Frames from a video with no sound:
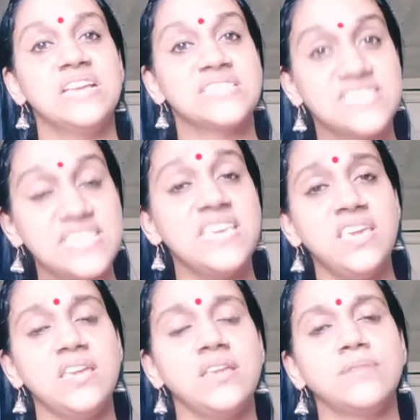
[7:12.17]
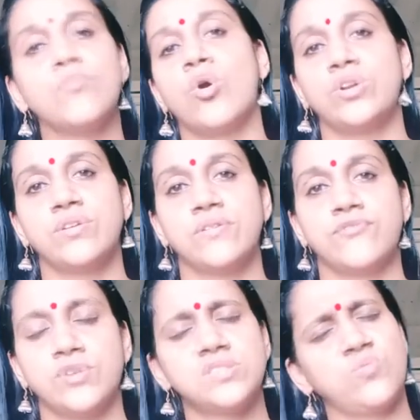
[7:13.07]
see in module
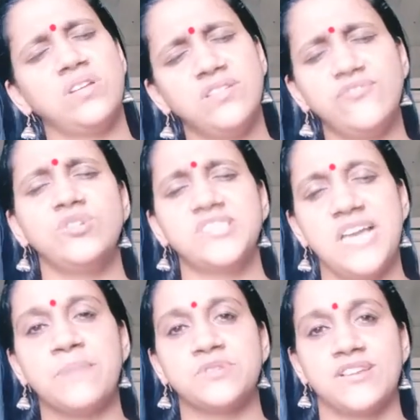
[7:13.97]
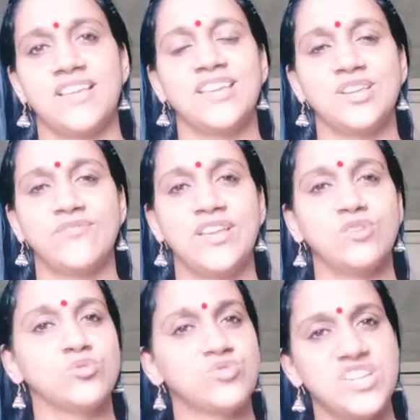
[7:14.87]
4. It's a wonderful chapter. Like
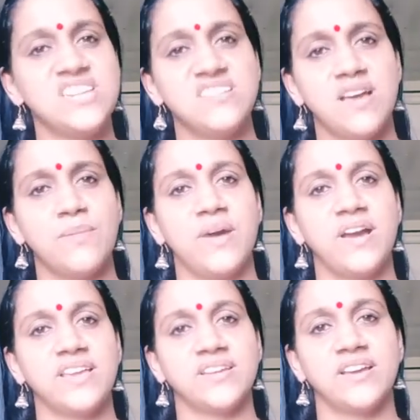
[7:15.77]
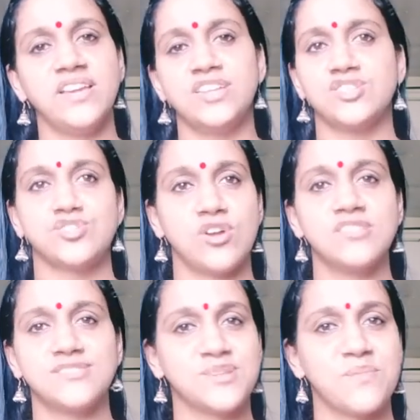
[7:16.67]
when you read Ramayana, it is
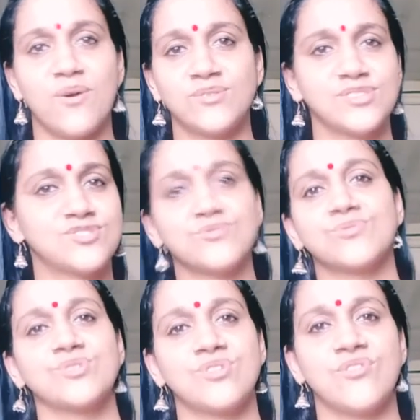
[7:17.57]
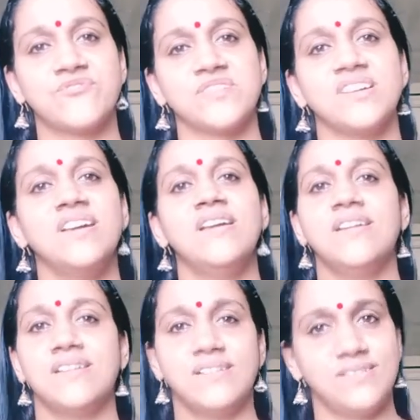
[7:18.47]
not just about the story of
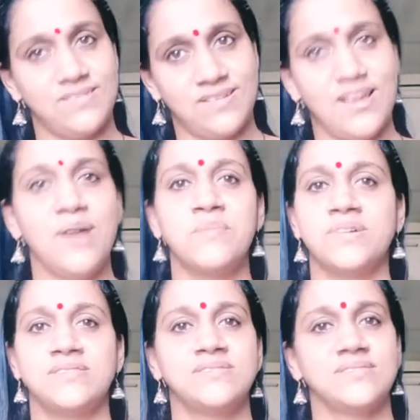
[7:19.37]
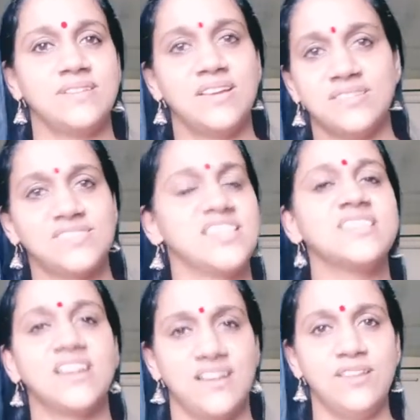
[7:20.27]
Raman and
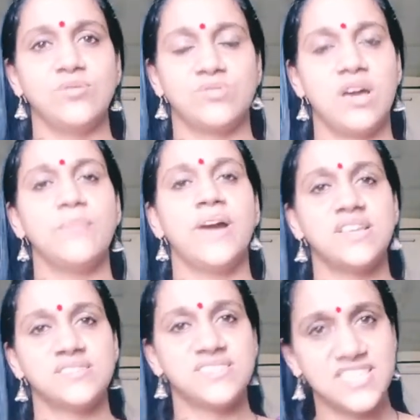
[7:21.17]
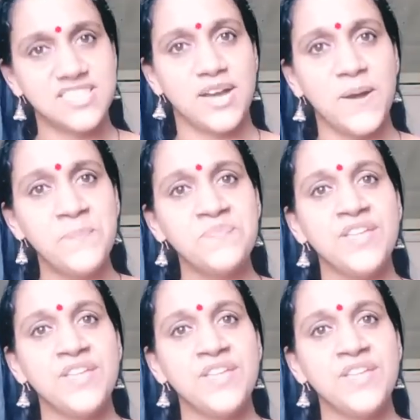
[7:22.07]
Sita, or Rama and Sita.